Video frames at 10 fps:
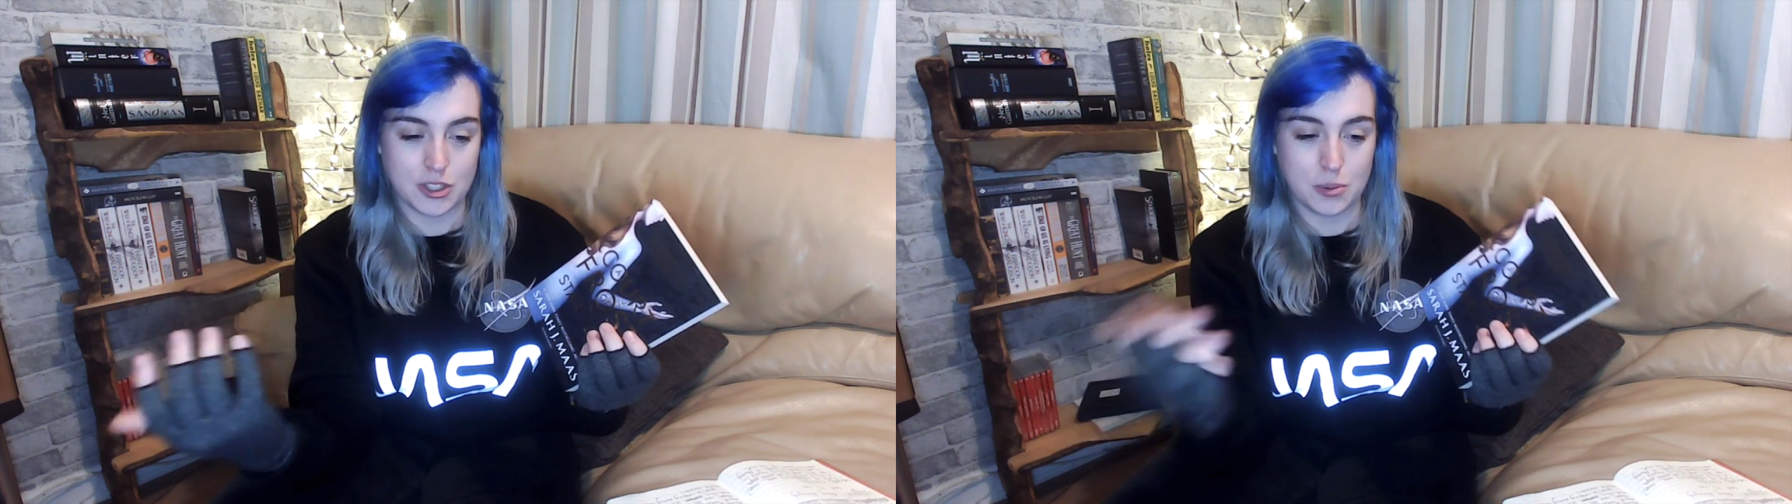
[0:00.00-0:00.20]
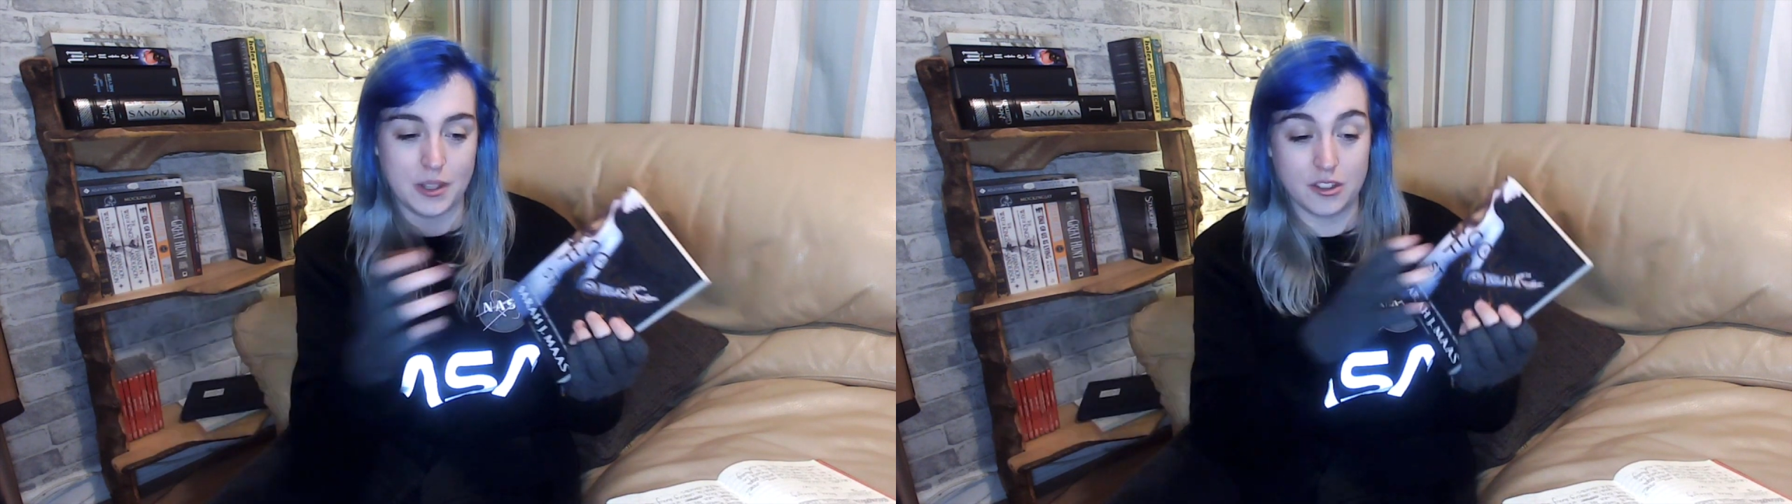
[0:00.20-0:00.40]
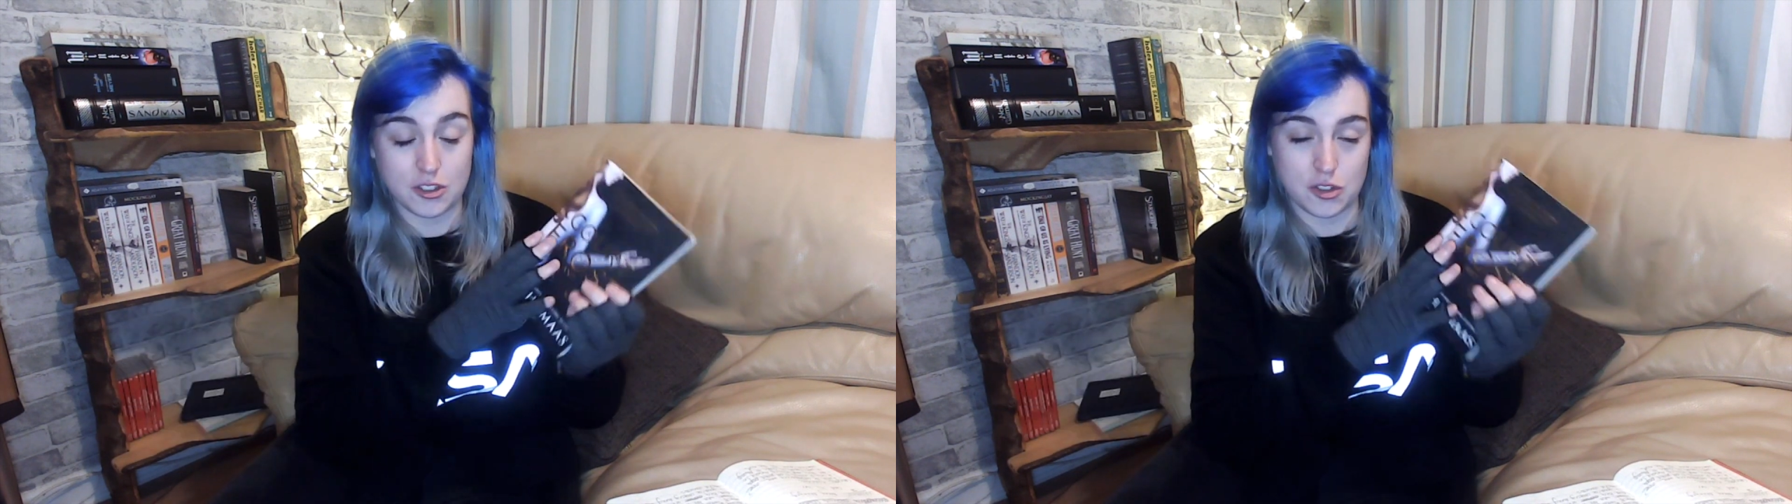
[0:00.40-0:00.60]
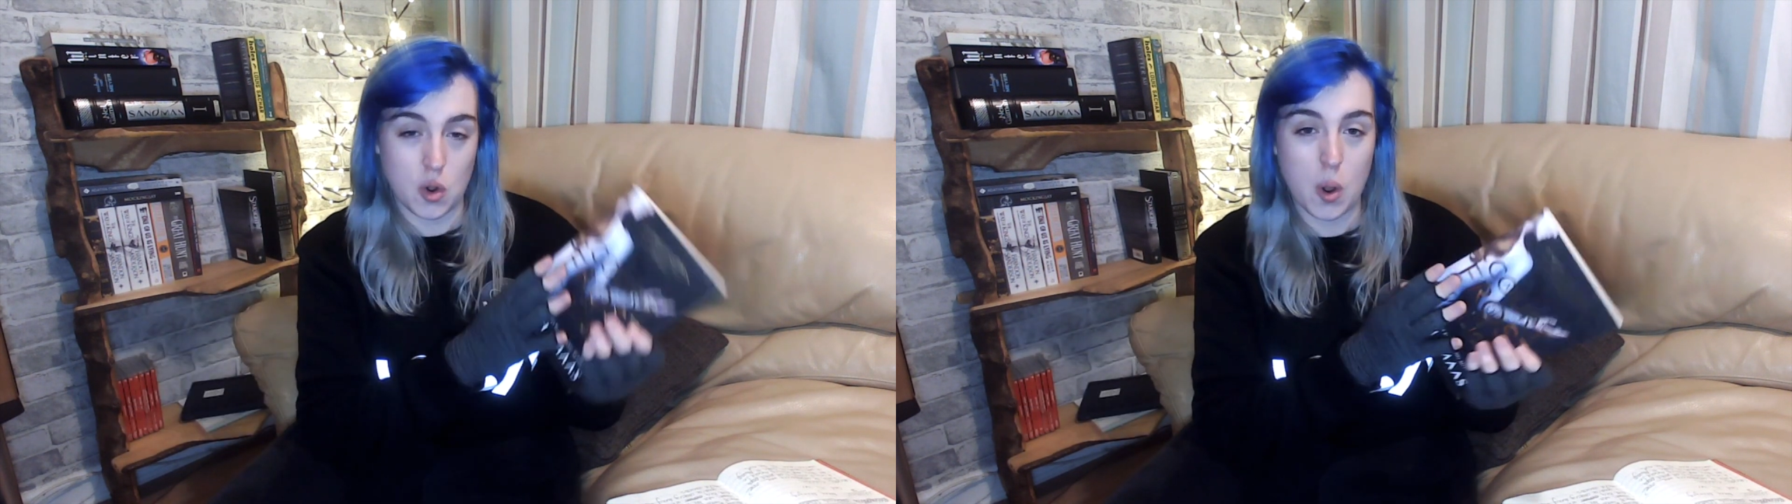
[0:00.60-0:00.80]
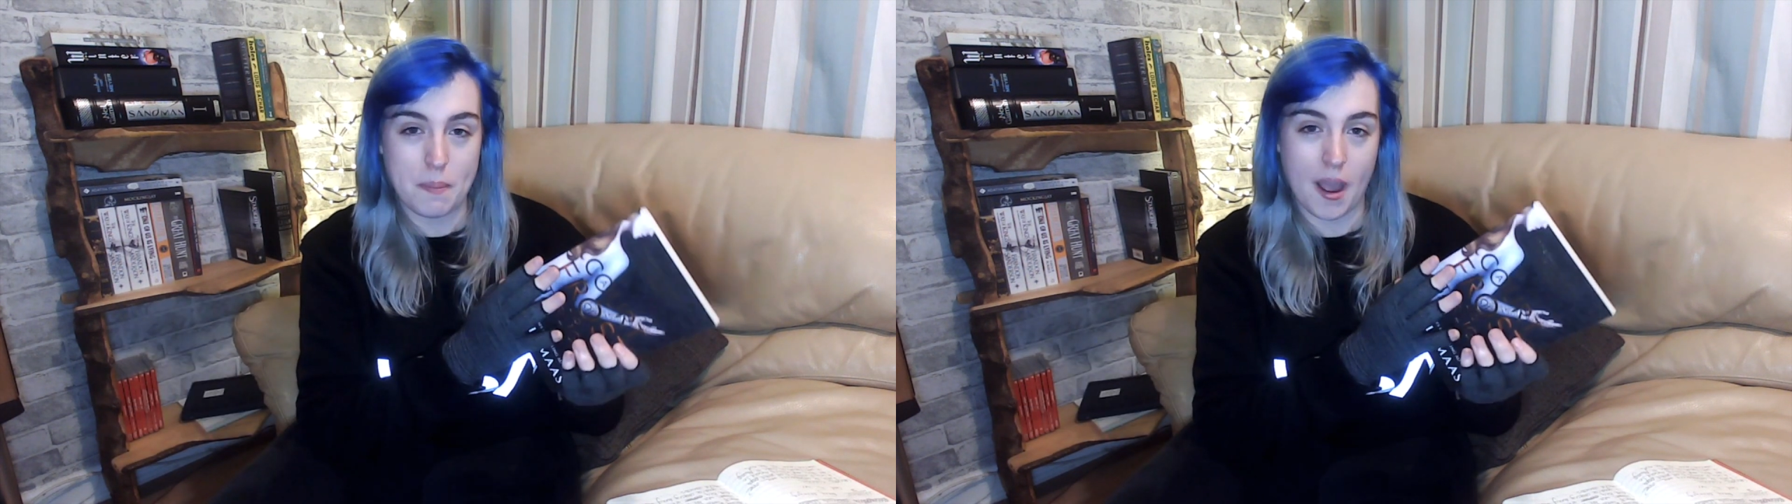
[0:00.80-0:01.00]
to either just
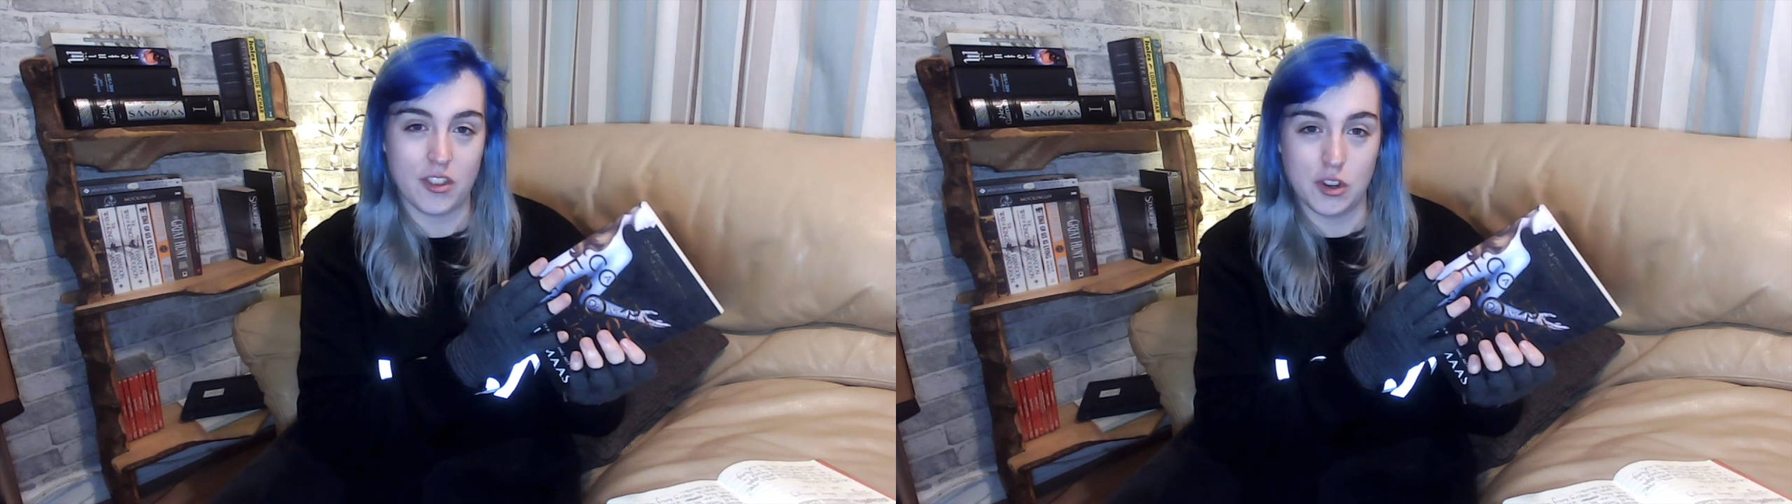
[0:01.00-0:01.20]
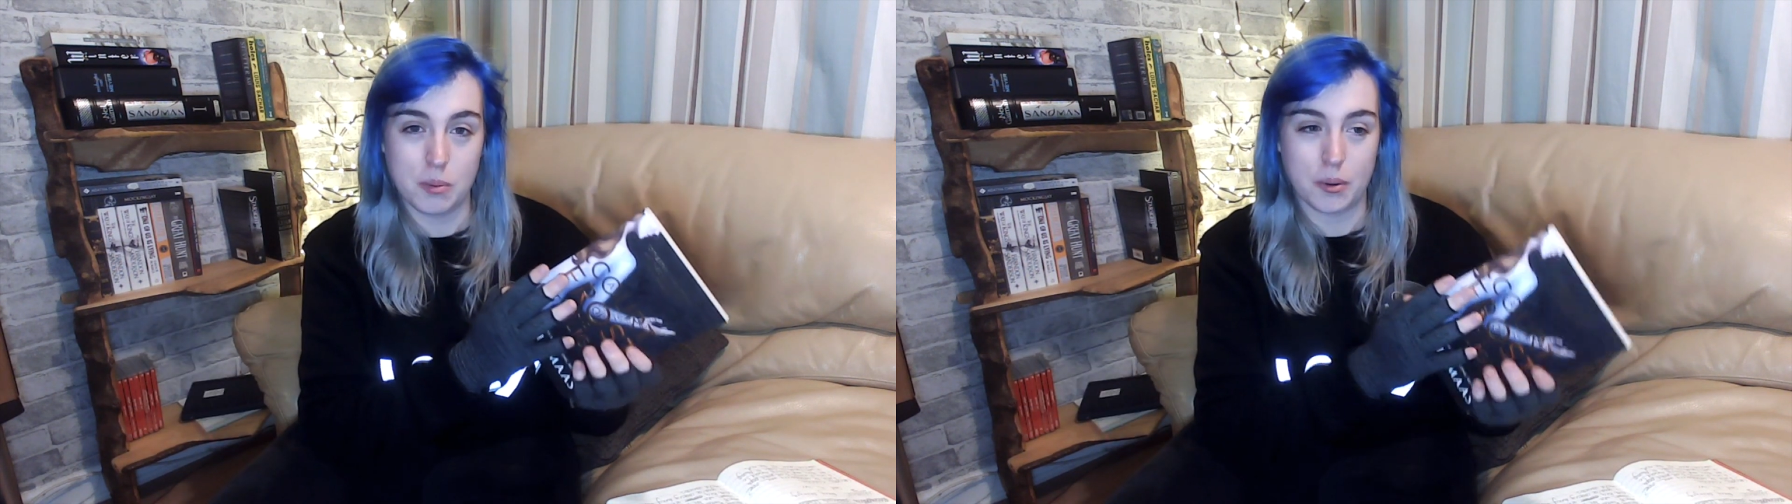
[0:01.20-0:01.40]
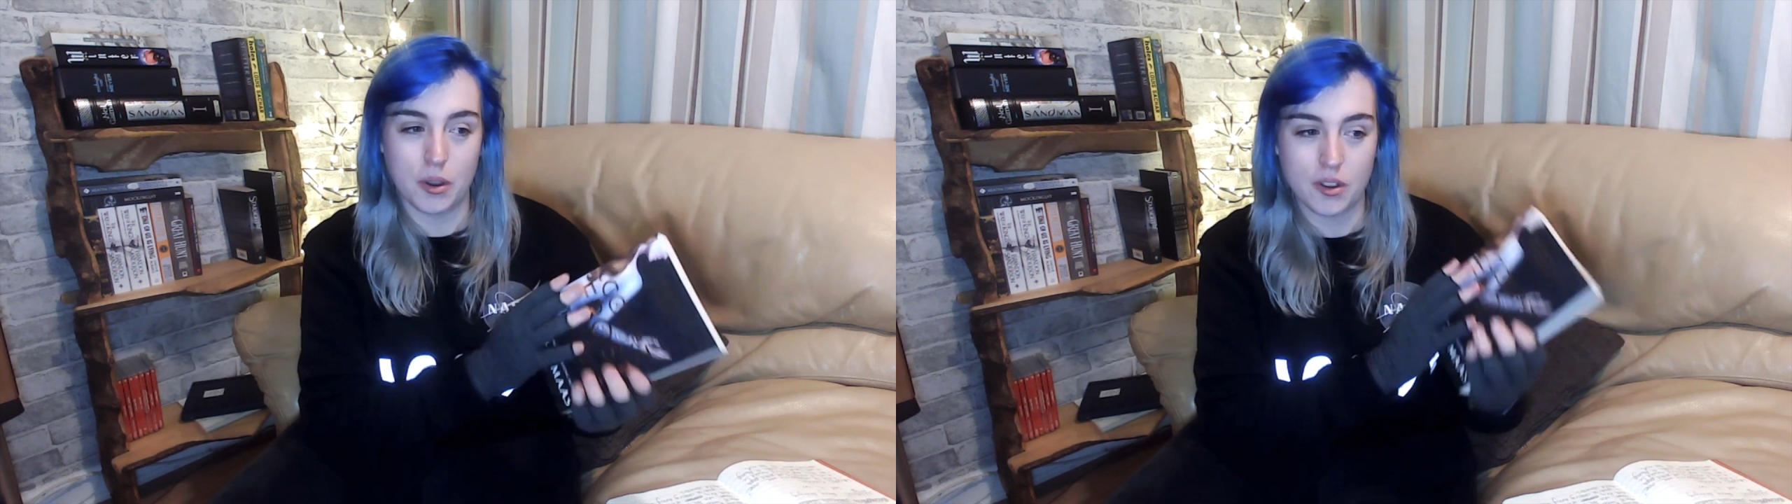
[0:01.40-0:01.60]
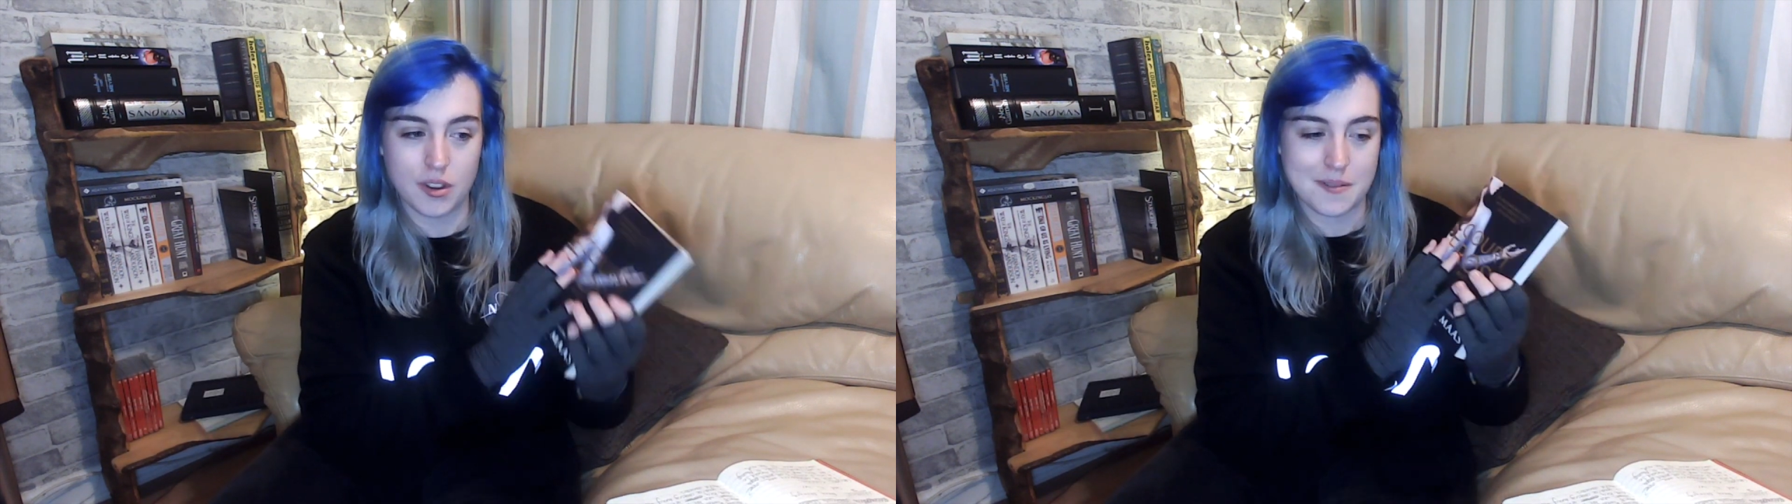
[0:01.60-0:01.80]
not buy the new book,